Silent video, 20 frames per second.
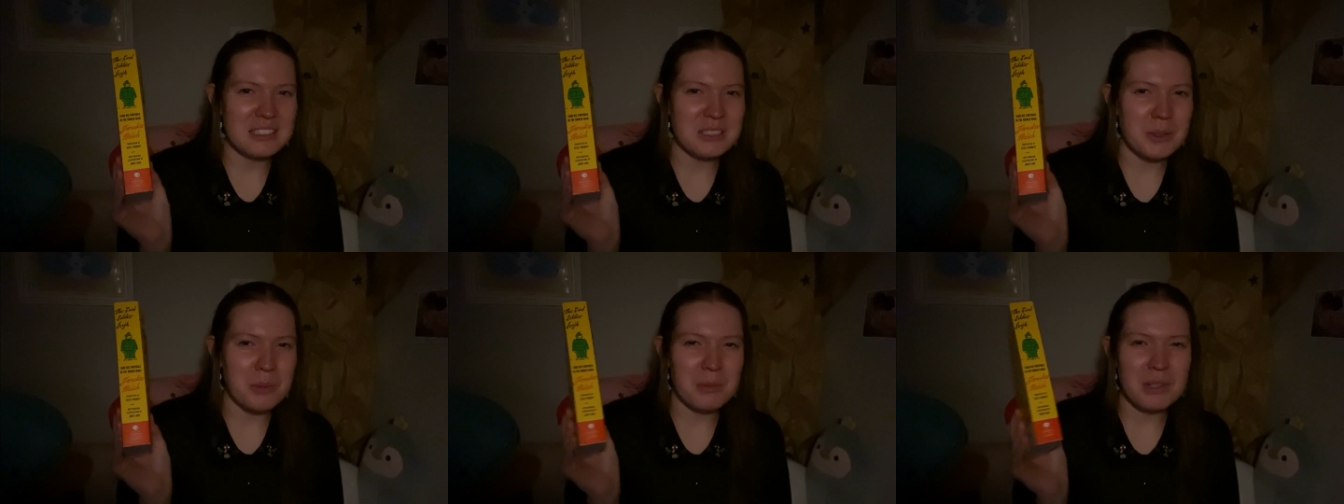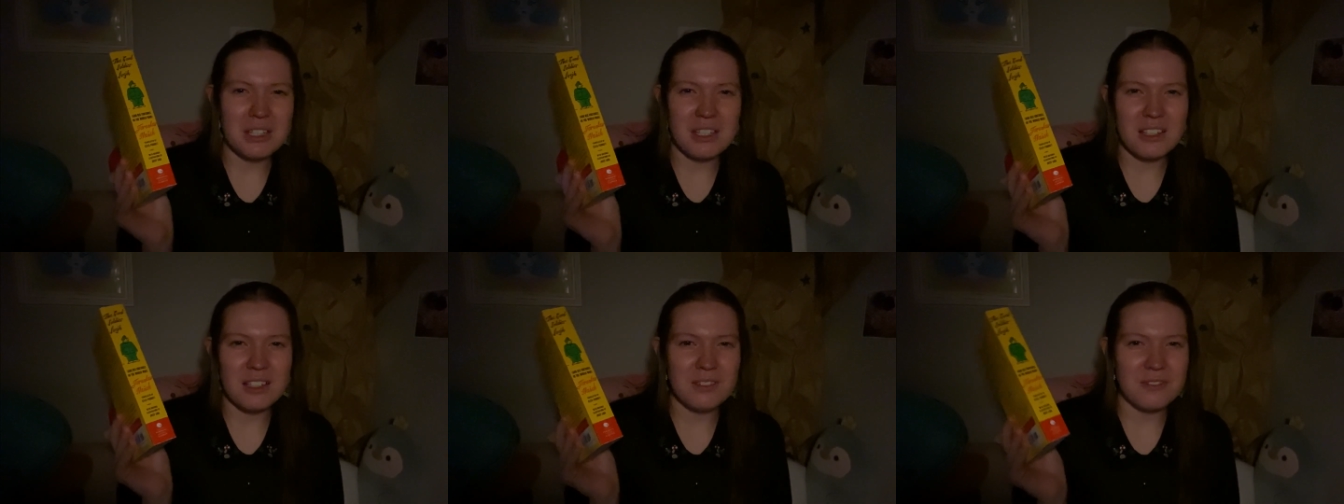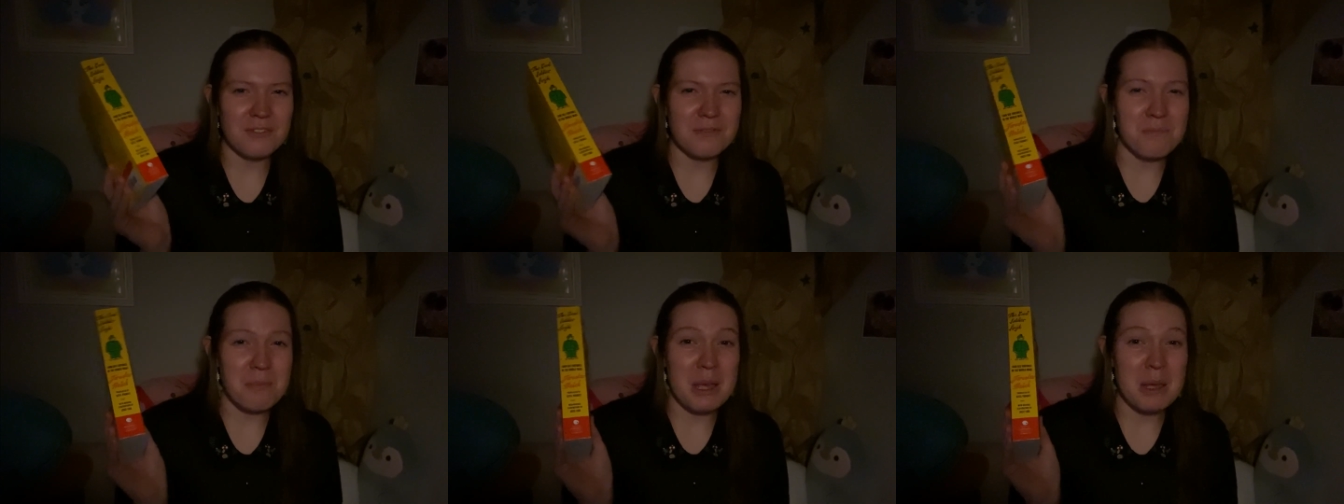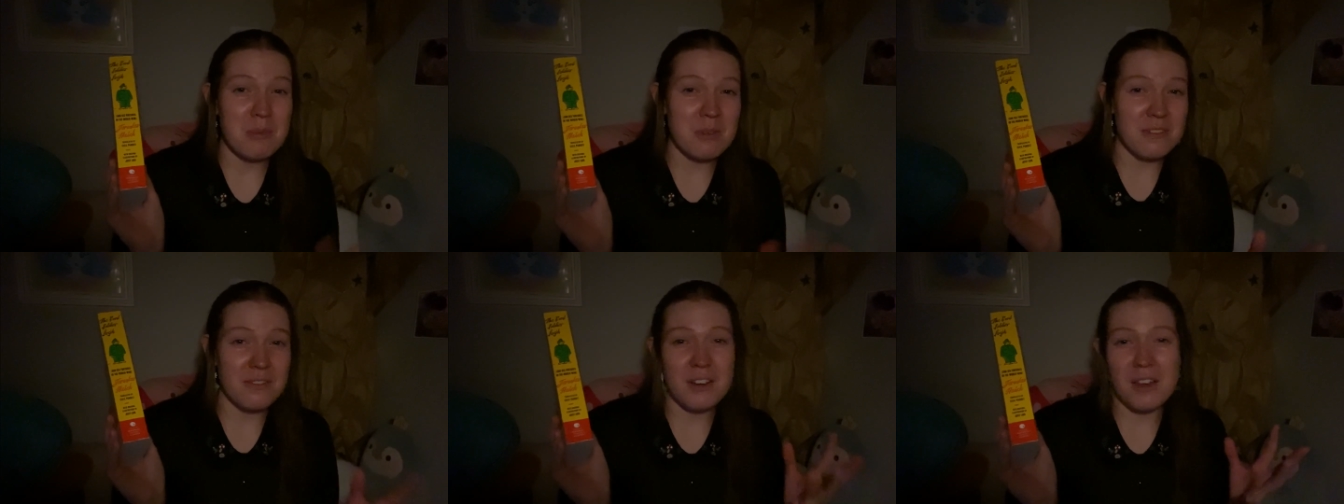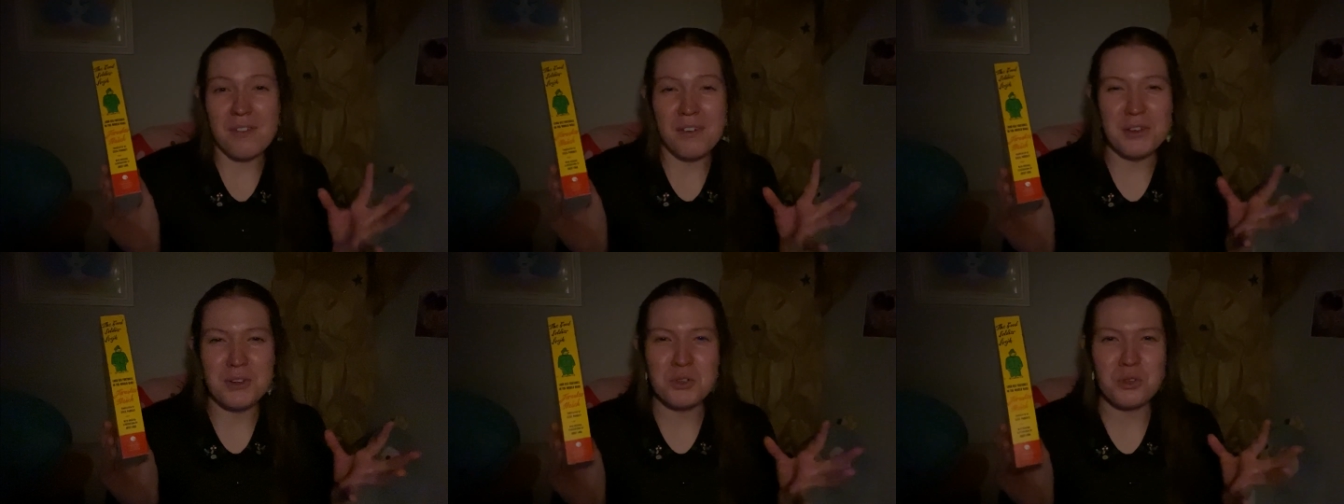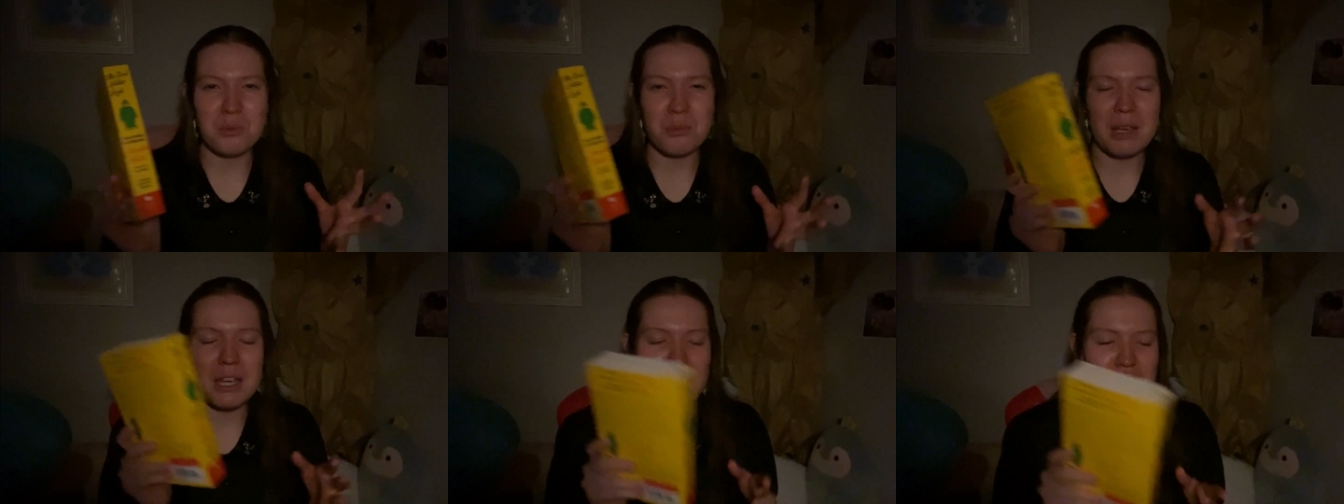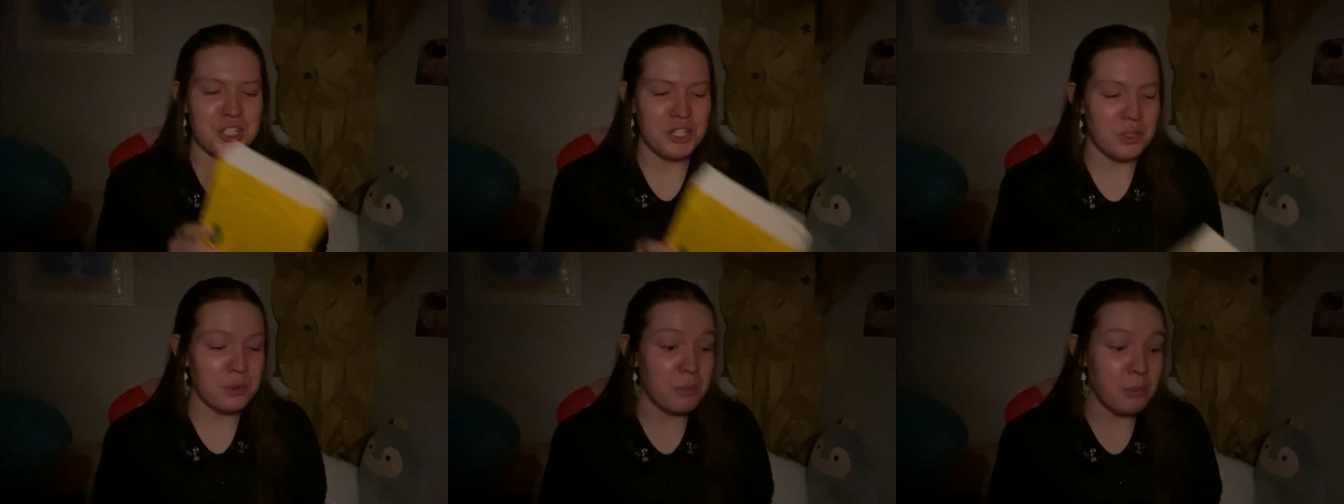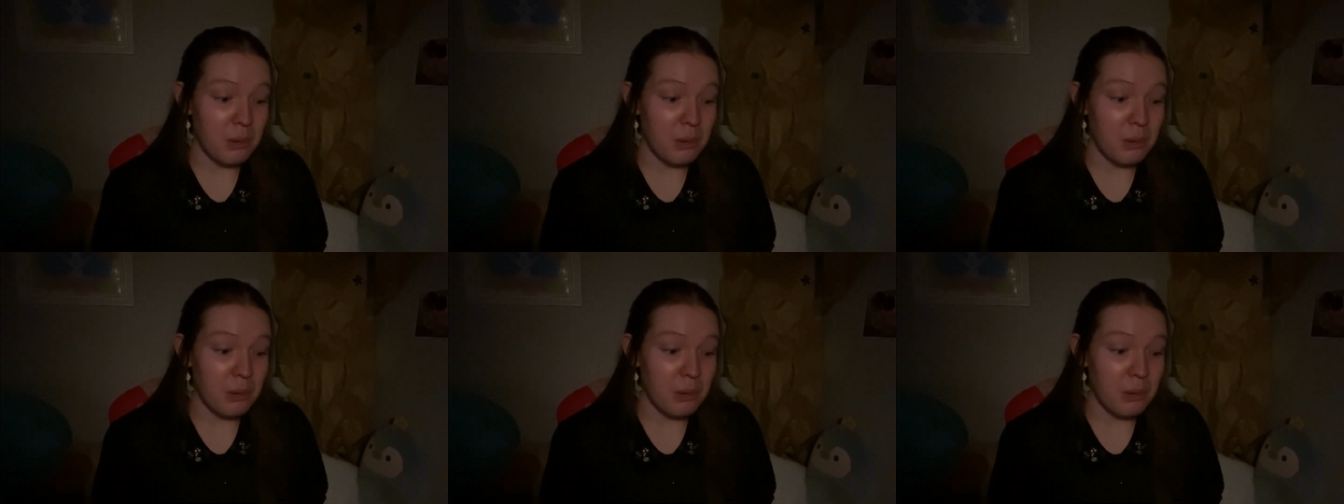something, maybe 500 pages?